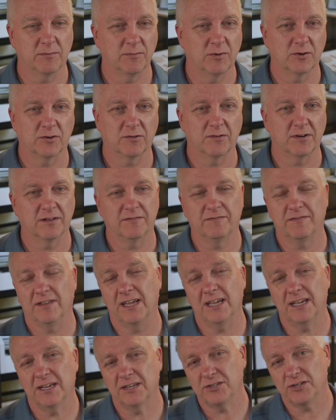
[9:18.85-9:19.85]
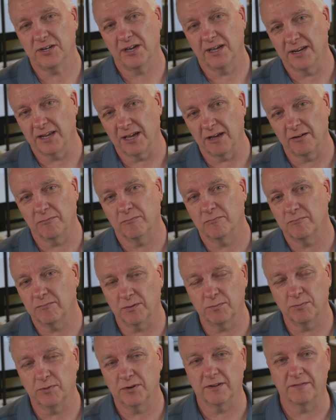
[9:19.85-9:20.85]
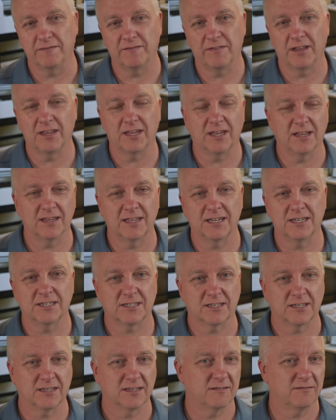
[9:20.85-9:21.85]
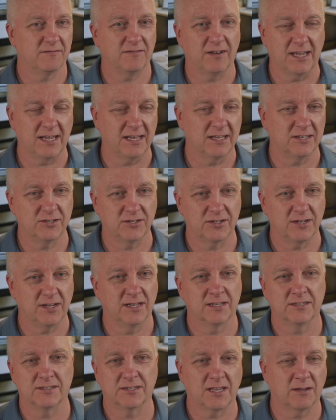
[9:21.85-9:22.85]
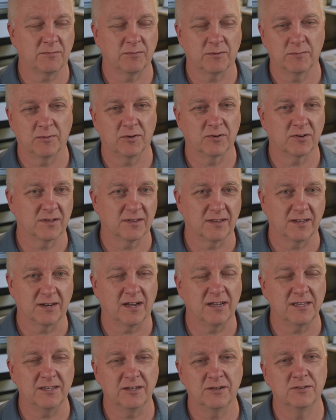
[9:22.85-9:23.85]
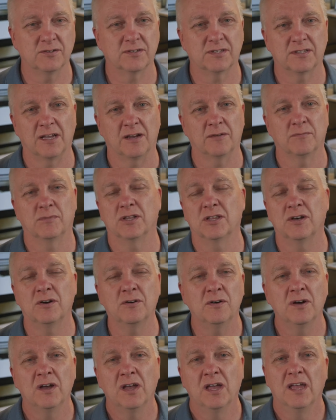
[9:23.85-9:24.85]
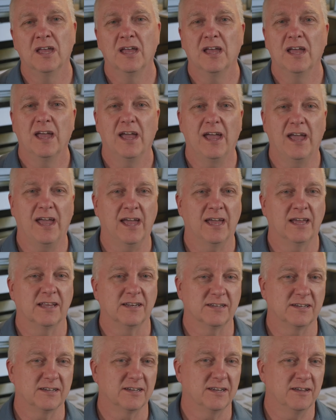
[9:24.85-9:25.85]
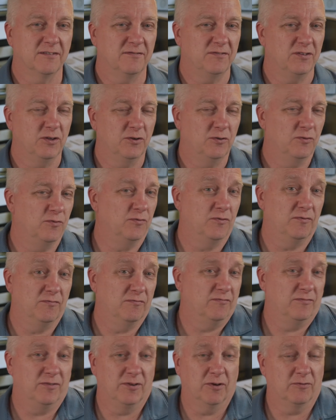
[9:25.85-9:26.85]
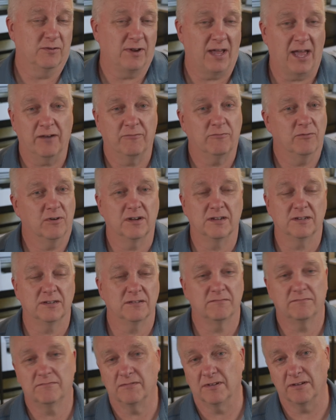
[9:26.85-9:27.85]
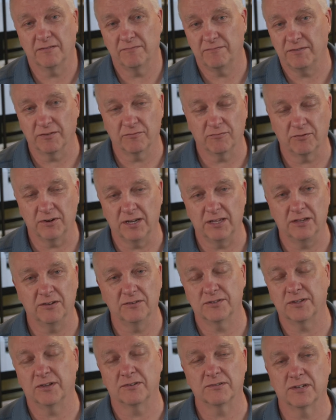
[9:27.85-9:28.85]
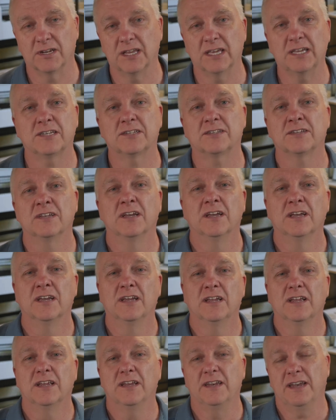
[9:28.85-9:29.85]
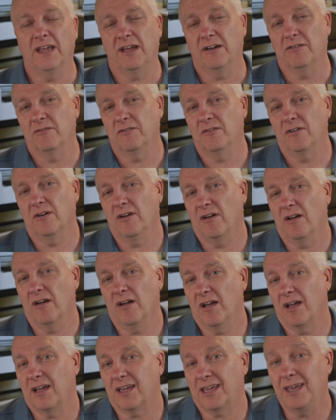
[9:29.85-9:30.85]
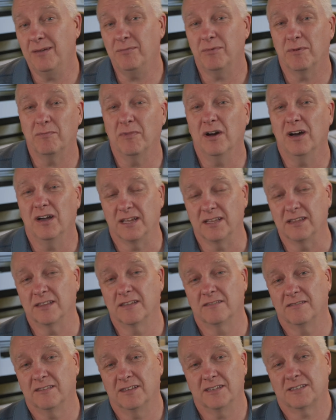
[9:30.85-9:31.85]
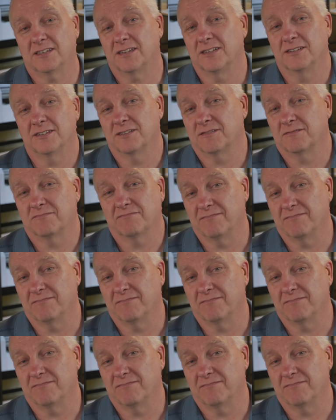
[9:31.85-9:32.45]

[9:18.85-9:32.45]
motor, and a flange. And I will put affiliate links to the flange and stepper motor that I used down below. And if you don't have one, feel free to use those links. Now, keep in mind that this is